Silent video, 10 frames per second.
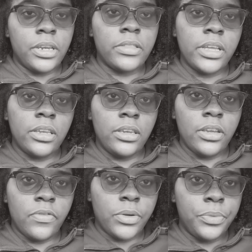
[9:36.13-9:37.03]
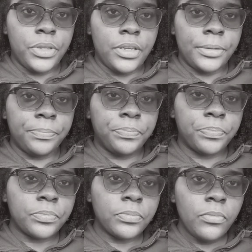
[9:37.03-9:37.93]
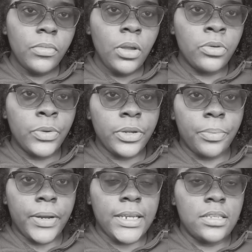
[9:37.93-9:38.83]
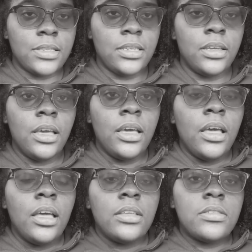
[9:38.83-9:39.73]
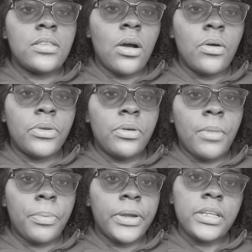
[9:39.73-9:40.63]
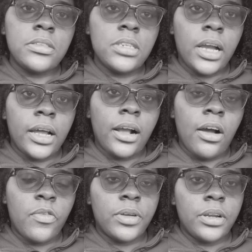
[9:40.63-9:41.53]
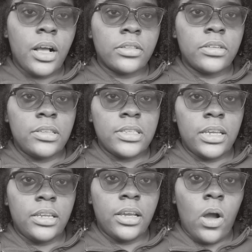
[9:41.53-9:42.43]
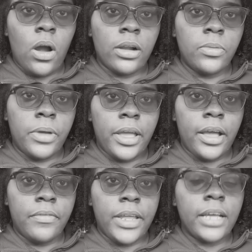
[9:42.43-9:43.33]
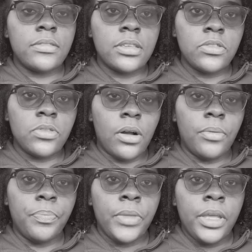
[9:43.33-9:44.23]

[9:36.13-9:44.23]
anything different with him? during your pregnancy. So during my pregnancy, I got a call from the doctor. They said that Carter would have Down syndrome.